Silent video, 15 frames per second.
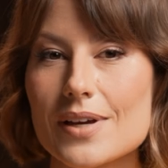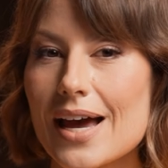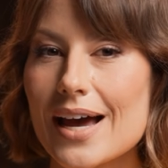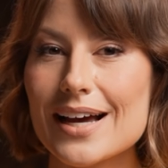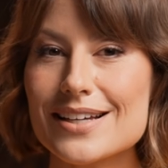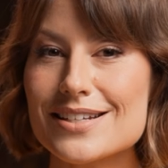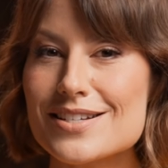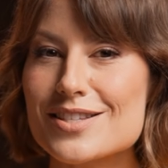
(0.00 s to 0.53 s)

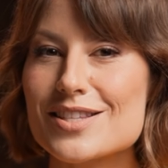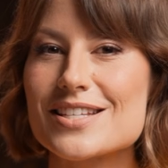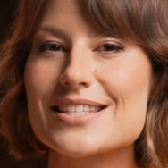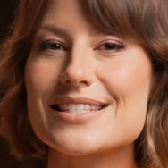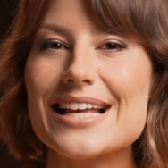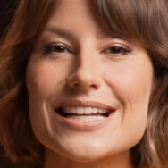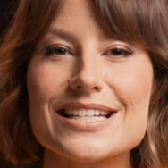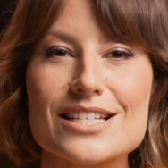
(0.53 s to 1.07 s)
And the
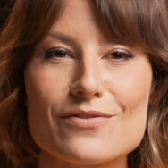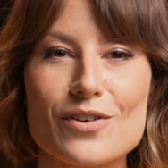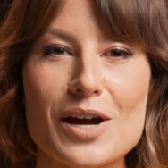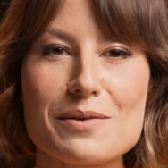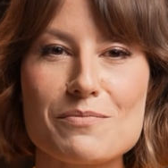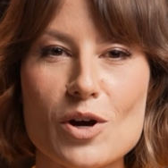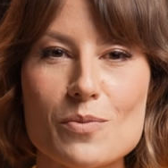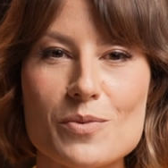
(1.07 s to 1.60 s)

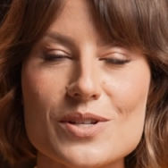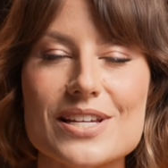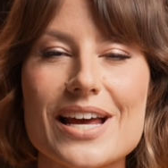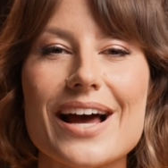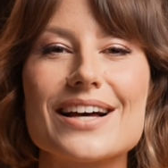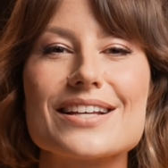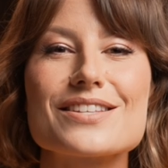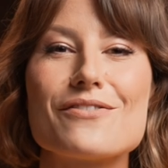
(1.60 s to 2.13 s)
satisfying moment
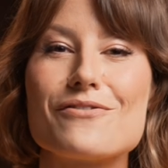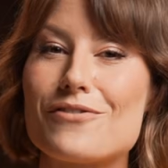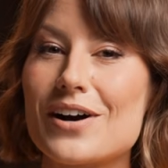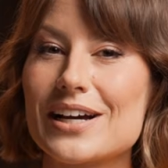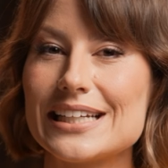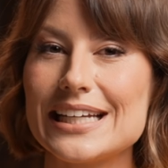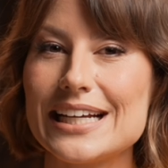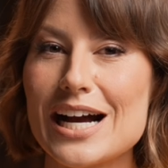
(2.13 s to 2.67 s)
has
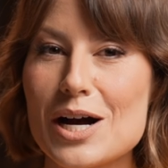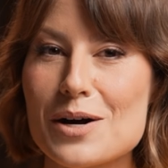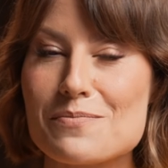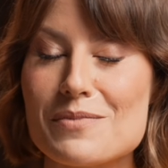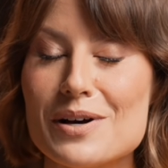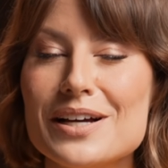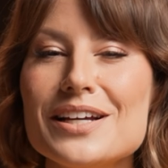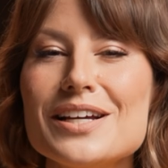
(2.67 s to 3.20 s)
finally
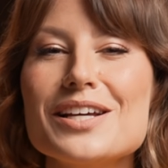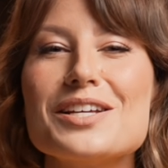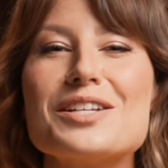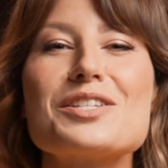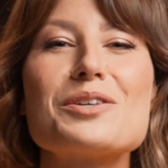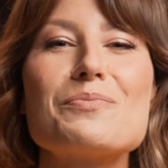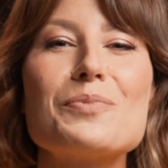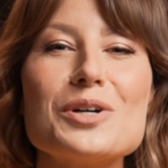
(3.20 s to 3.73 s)
come,
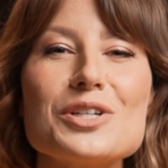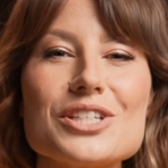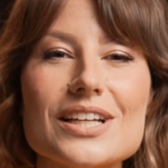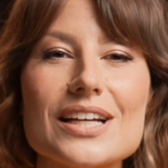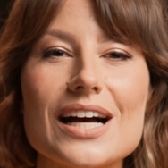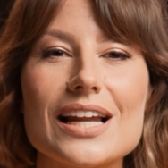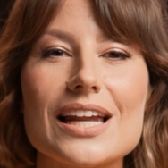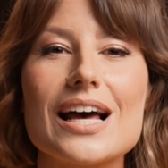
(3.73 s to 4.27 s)
to push the
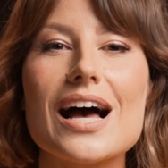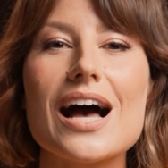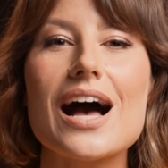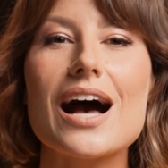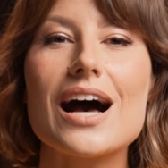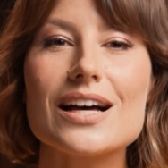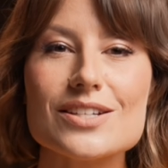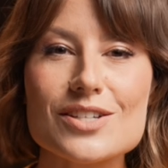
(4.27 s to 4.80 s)
colour
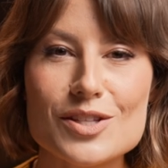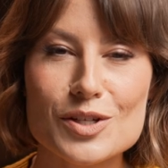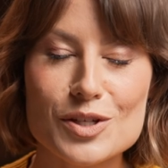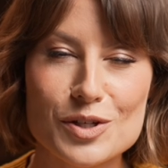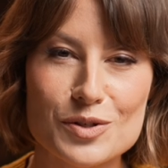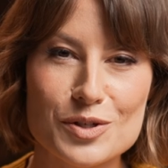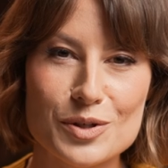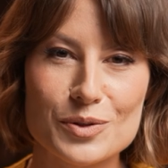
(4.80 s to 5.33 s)
under the
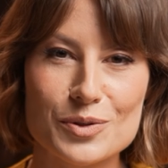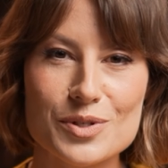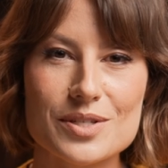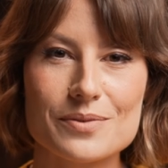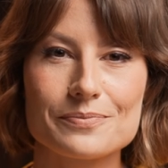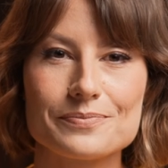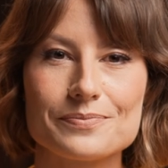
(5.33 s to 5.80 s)
cuticles.